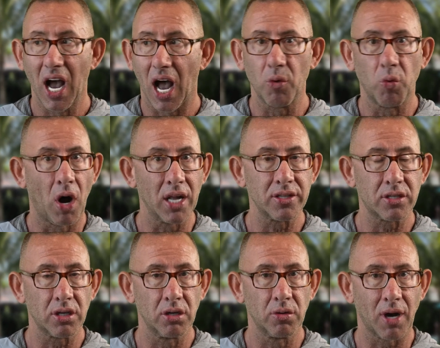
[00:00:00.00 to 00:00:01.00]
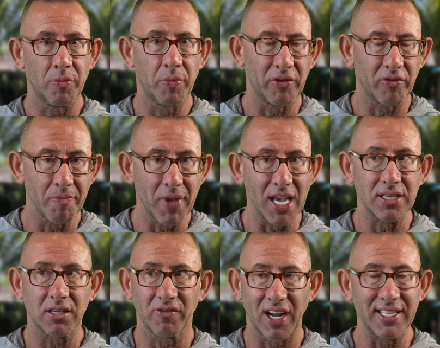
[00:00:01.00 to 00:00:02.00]
I'd be
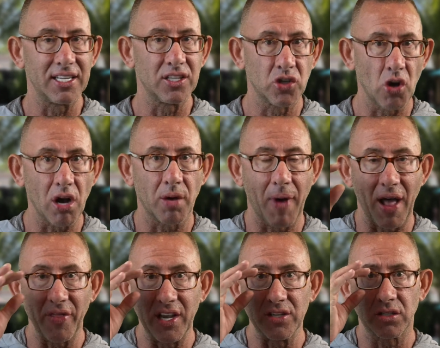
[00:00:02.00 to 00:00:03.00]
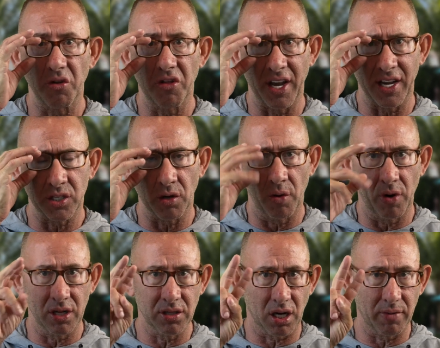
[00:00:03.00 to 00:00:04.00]
remiss if I didn't talk about these two things. So I
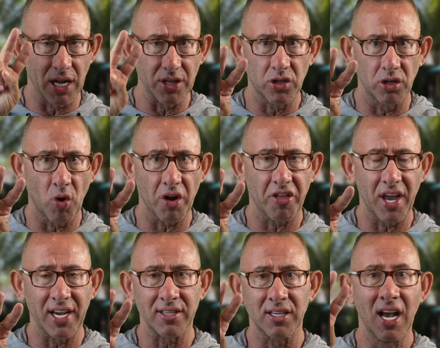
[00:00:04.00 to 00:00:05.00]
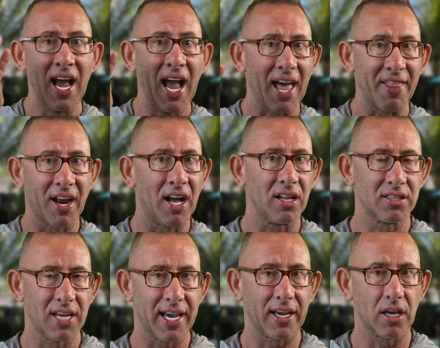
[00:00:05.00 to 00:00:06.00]
want to talk about two more things, and then I'll
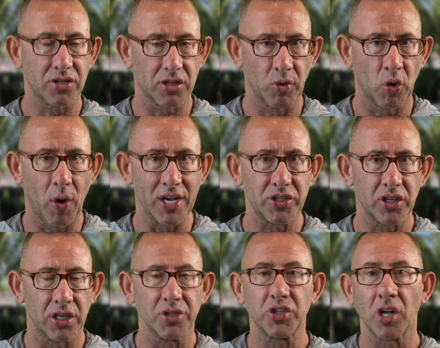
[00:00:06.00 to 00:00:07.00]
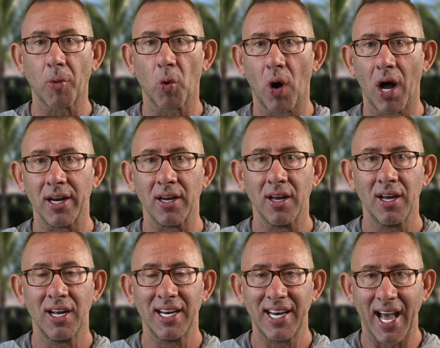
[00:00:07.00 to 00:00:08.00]
take some questions. Number one,
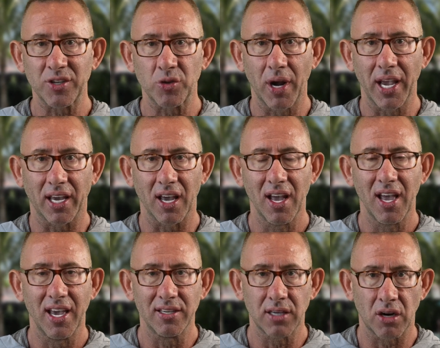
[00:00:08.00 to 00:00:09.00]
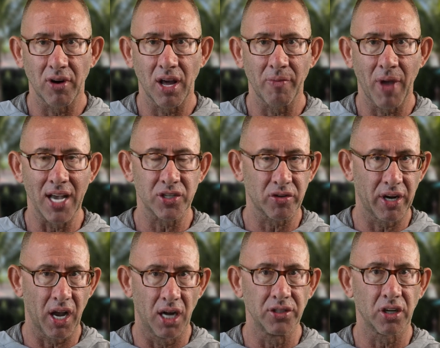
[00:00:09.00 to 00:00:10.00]
next week is Internet
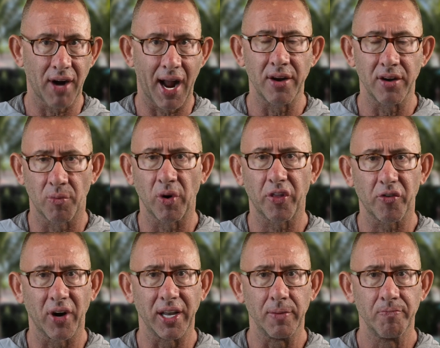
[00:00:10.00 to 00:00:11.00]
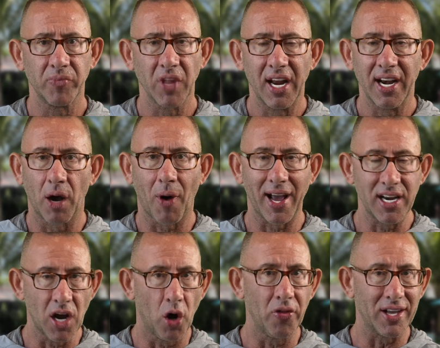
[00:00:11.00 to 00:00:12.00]
Mastery Underground number 3. Now, I
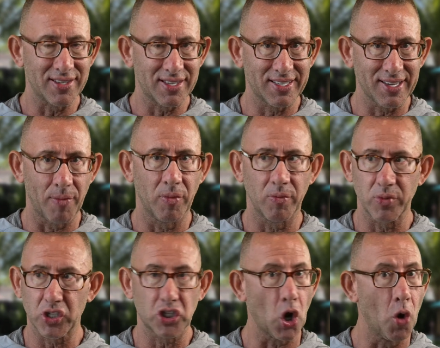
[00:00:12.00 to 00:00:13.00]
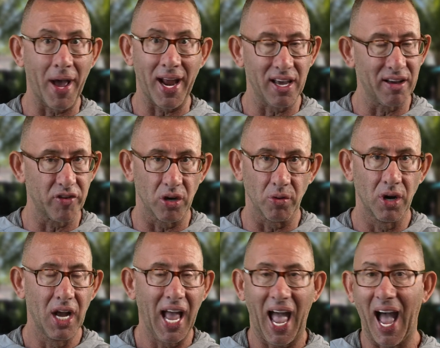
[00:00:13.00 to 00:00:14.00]
know that so many of you
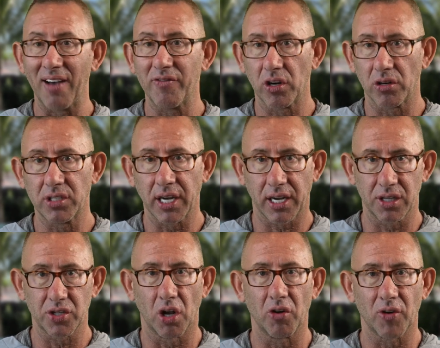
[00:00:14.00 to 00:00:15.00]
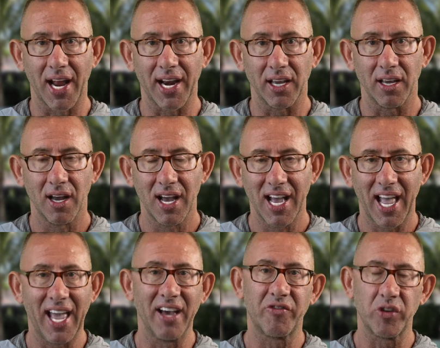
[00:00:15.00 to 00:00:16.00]
have your tickets already.
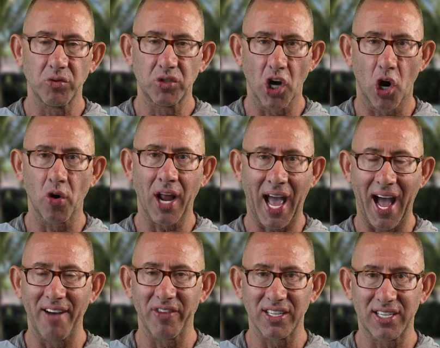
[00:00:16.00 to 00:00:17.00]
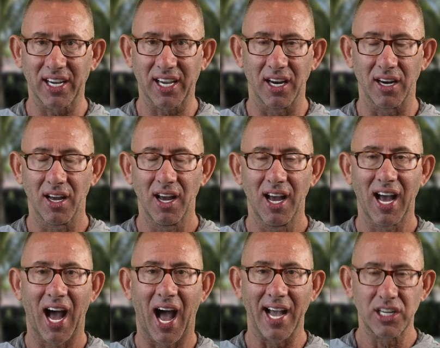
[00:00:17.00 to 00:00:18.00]
If you don't have a ticket,
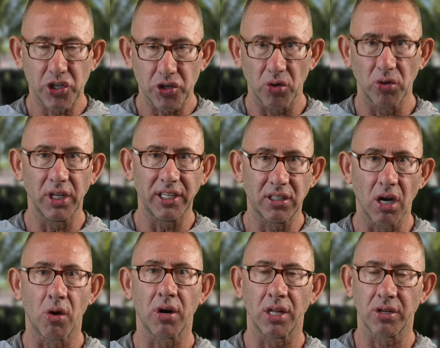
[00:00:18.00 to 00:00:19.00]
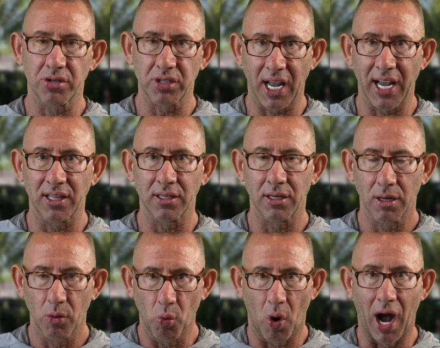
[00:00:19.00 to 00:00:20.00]
I truly don't understand
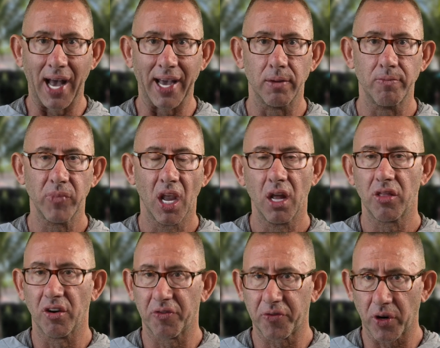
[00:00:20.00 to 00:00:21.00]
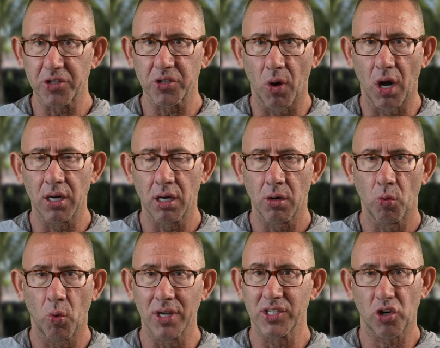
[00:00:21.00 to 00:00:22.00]
why. The first one
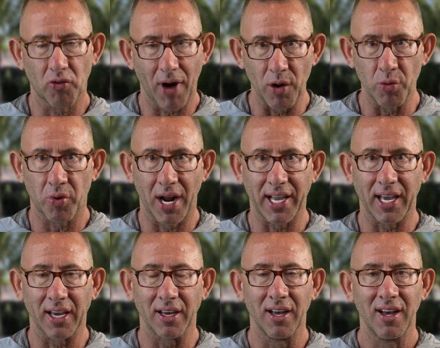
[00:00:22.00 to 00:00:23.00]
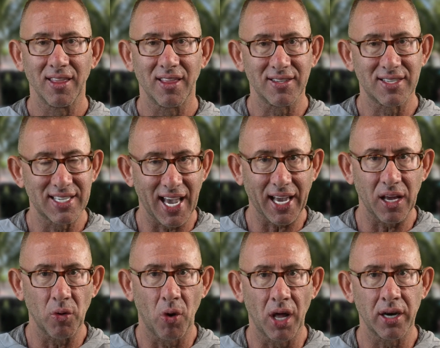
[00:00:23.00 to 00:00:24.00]
was groundbreaking. The
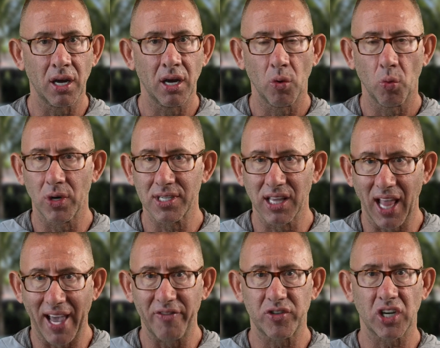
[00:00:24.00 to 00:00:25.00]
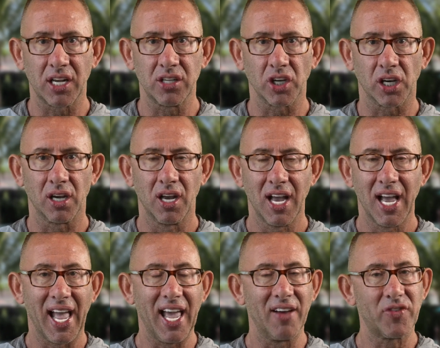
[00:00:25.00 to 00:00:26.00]
second one was life-changing.
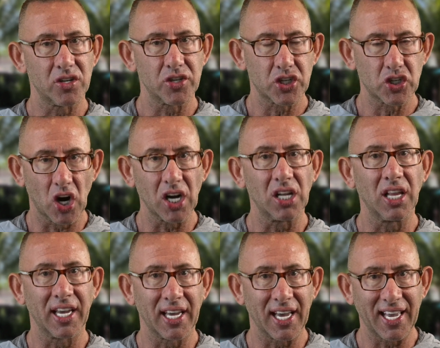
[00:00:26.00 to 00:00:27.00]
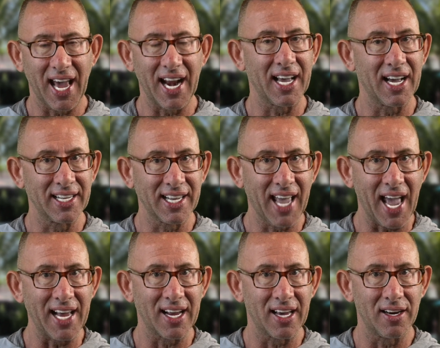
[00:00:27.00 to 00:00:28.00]
If you're struggling getting
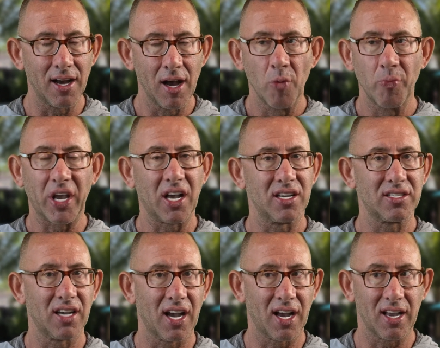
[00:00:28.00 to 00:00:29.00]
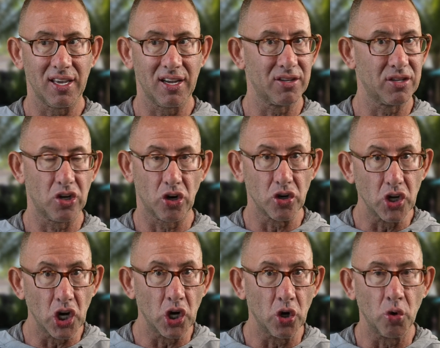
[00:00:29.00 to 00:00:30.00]
ungated because you're
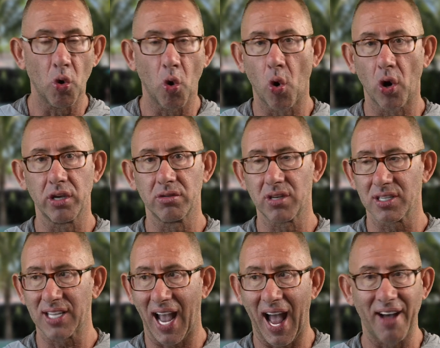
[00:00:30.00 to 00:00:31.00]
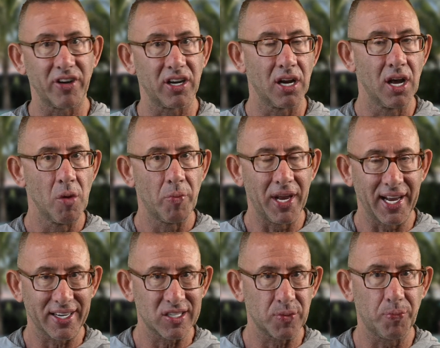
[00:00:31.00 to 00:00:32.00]
new or you just haven't been
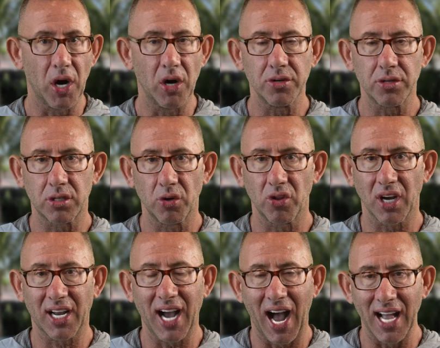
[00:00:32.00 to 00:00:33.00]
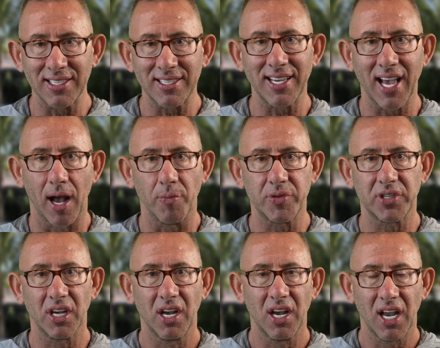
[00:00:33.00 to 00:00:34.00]
exposed to the
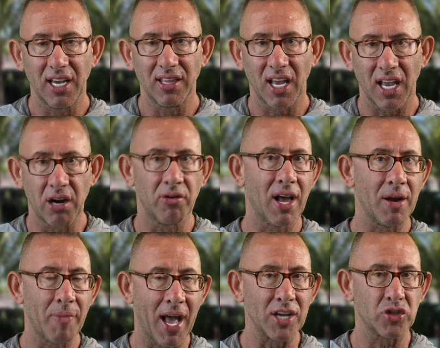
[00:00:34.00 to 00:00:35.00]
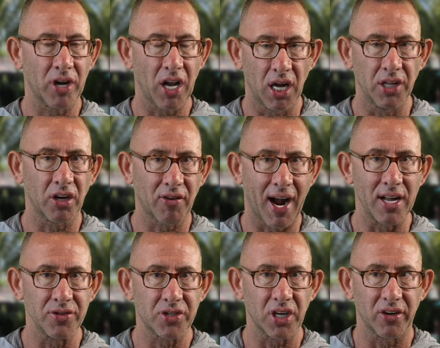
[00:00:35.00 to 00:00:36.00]
concepts in the Internet Mastery
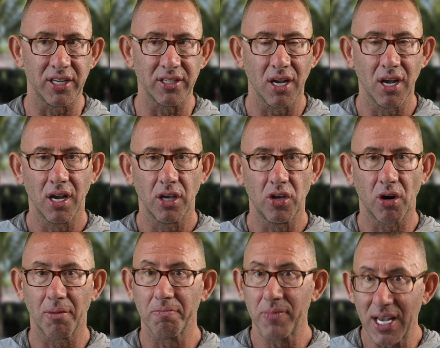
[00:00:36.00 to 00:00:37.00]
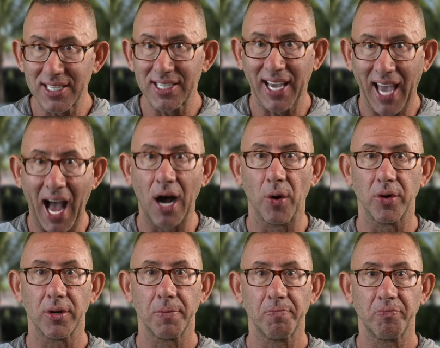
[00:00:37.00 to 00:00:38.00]
Underground series, you're missing out.